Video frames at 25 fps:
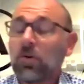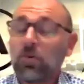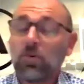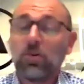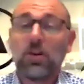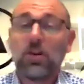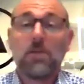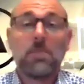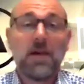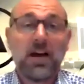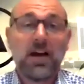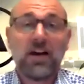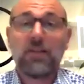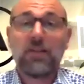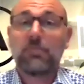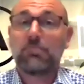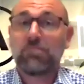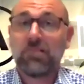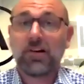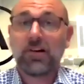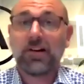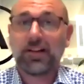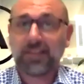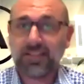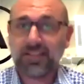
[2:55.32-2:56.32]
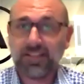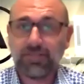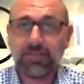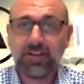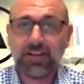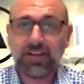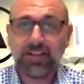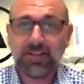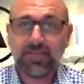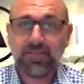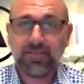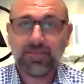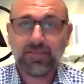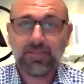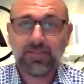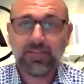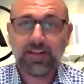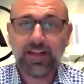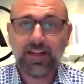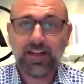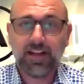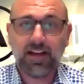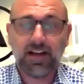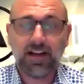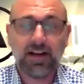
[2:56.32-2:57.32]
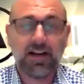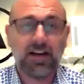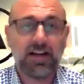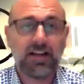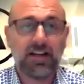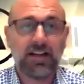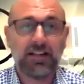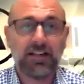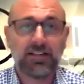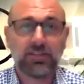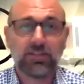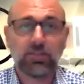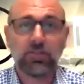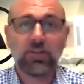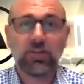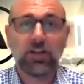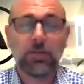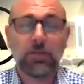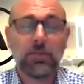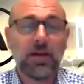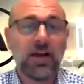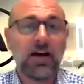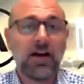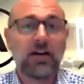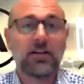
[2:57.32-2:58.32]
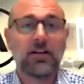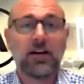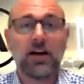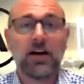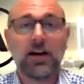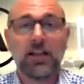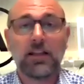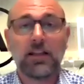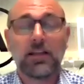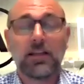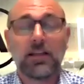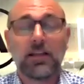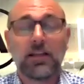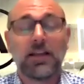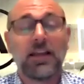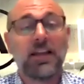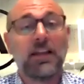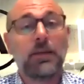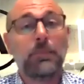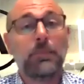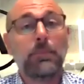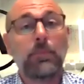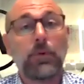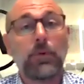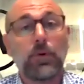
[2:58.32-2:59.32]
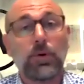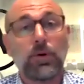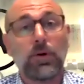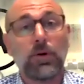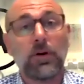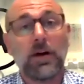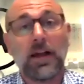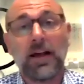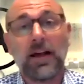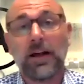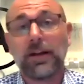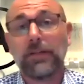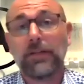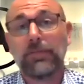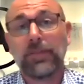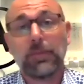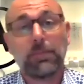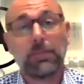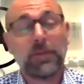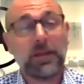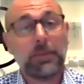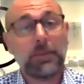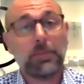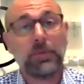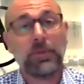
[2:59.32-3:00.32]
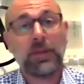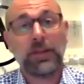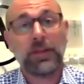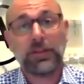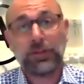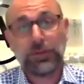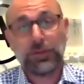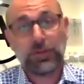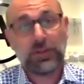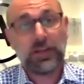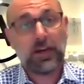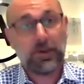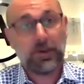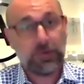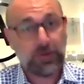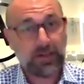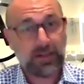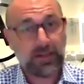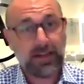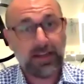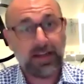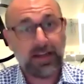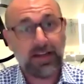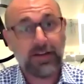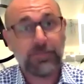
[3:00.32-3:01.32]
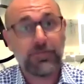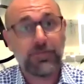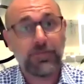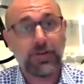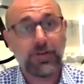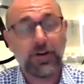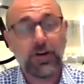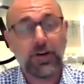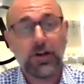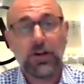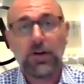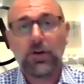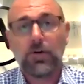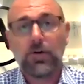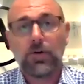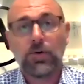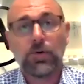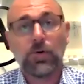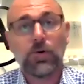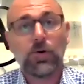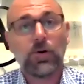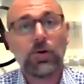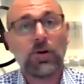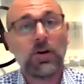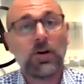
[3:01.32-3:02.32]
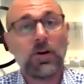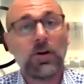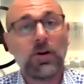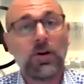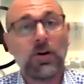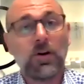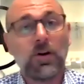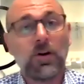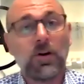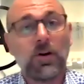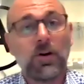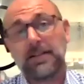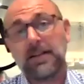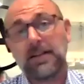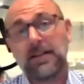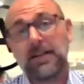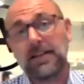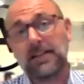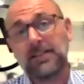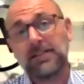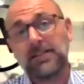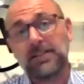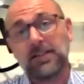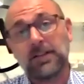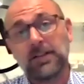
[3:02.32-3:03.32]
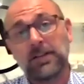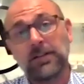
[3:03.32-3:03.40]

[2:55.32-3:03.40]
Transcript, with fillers: all about productivity. Uh, it's all about either getting more out of the people that you currently have, or in the days